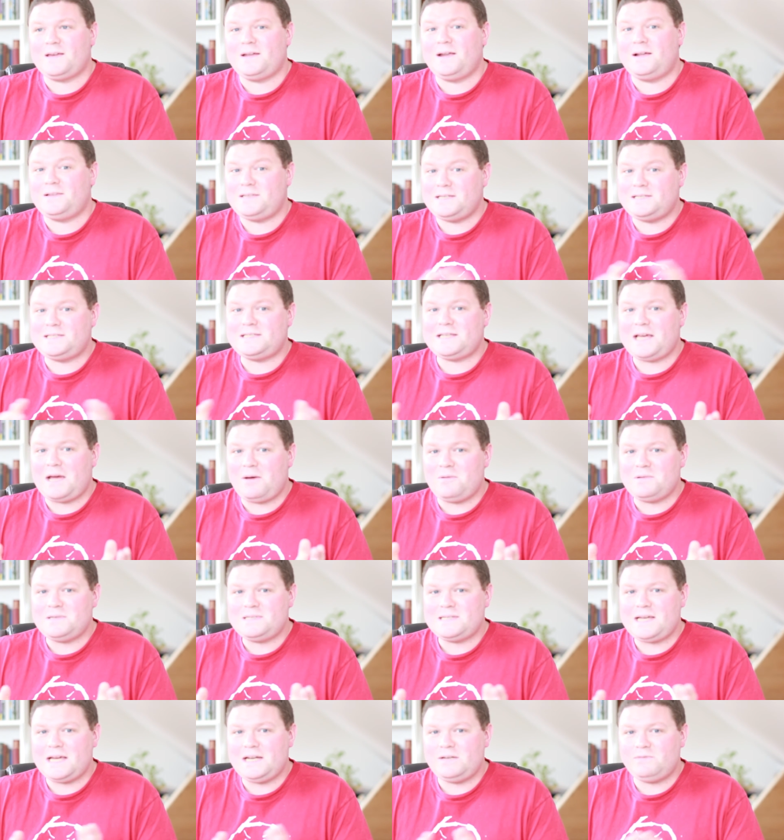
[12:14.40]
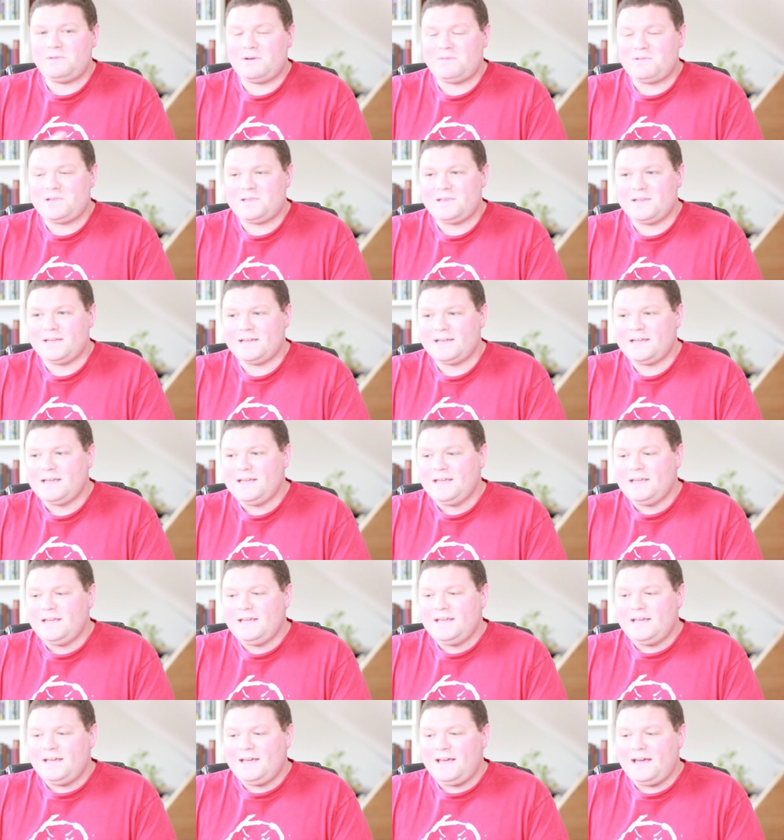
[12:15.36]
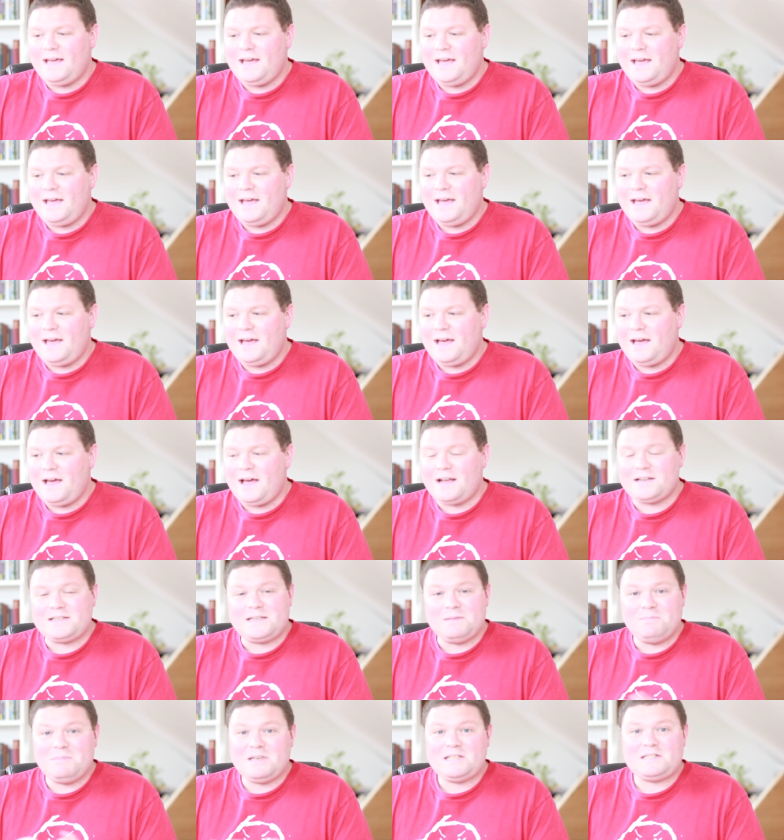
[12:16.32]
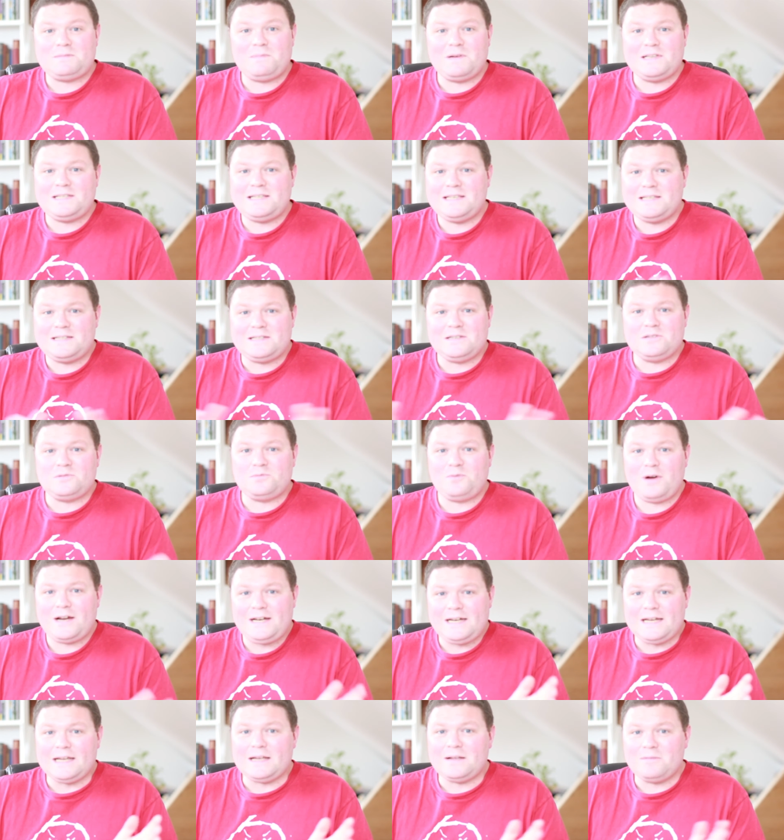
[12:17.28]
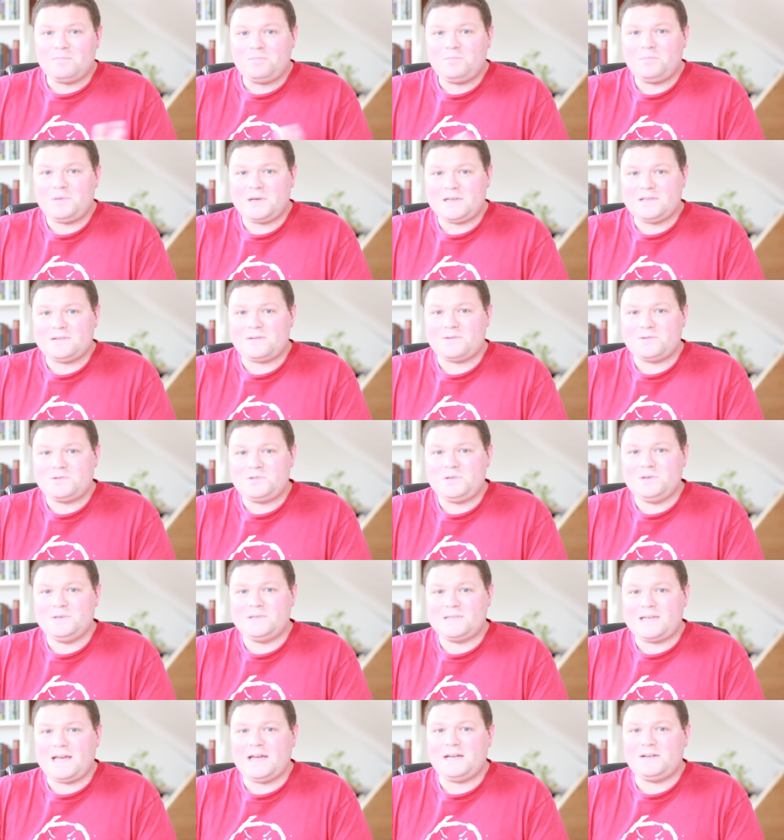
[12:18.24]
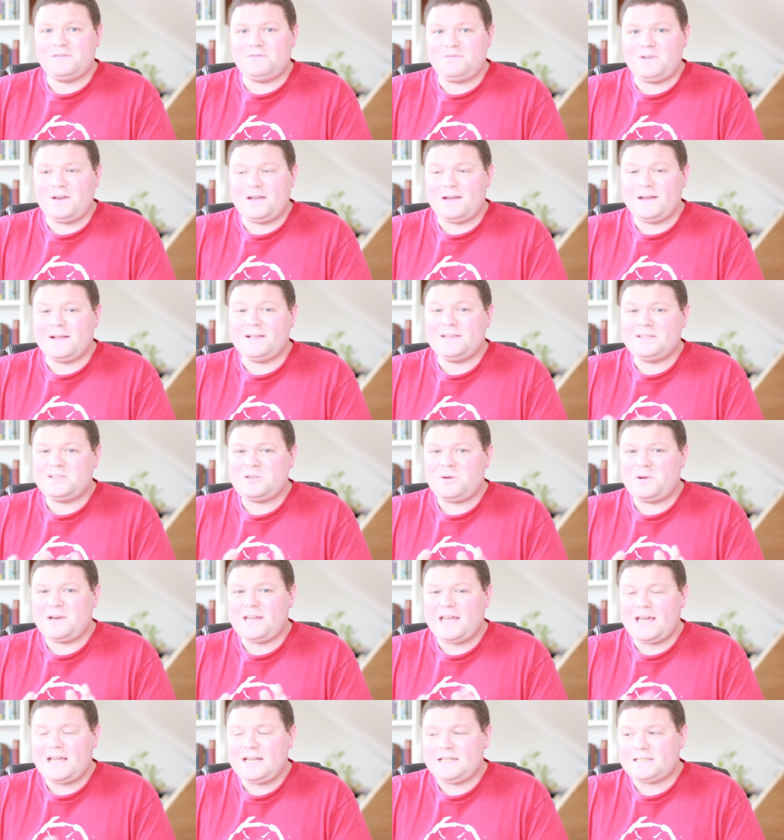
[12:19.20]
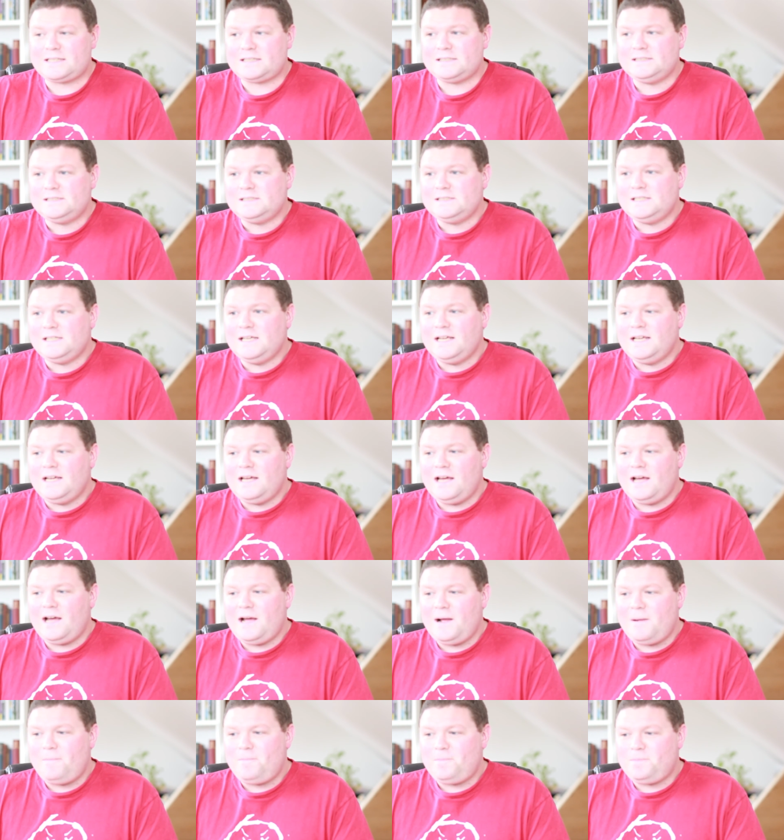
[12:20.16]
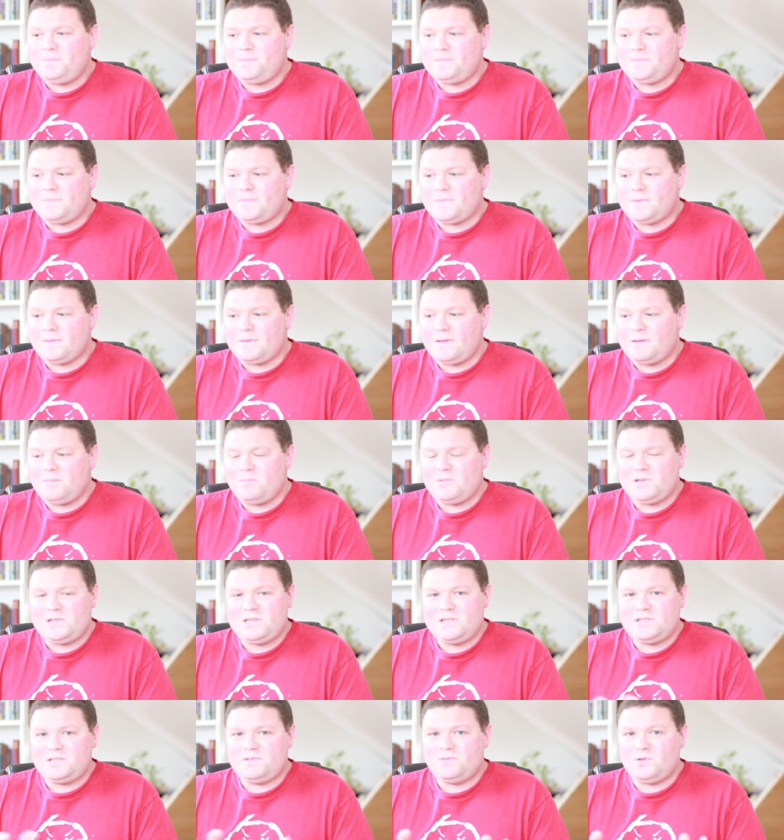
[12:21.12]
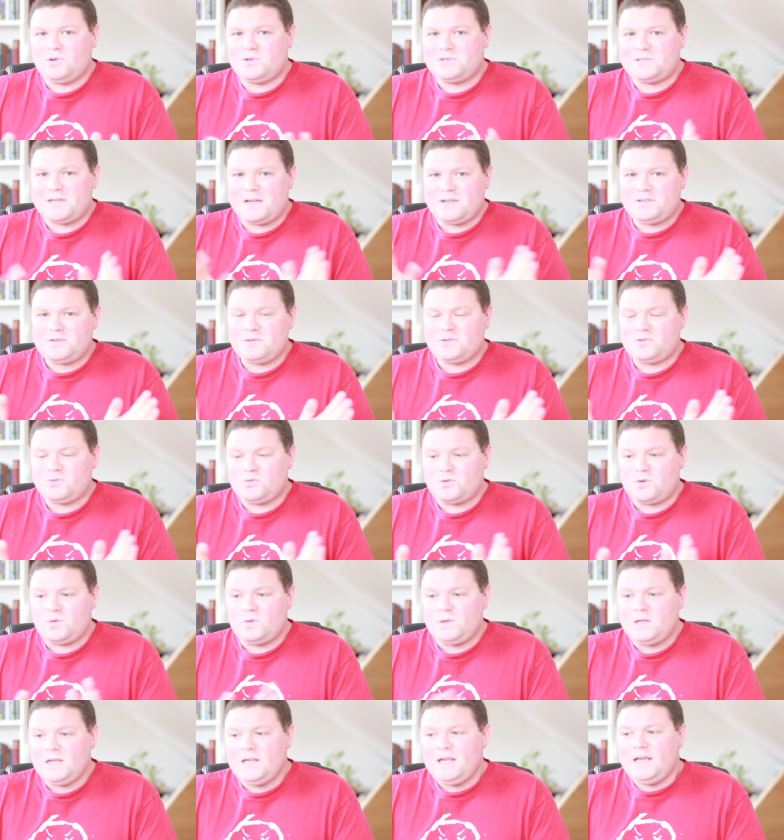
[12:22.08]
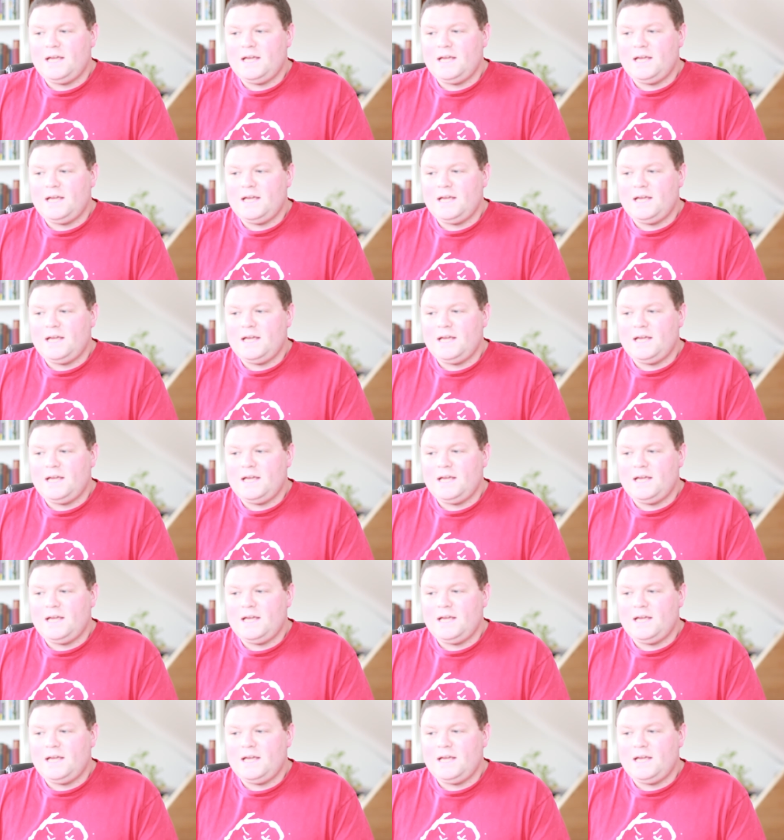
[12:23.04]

I did say I was scared of everything. I actually missed my sister's wedding because I was too scared of flying. Sorry, Kate. But she's divorced now, so it's all cool.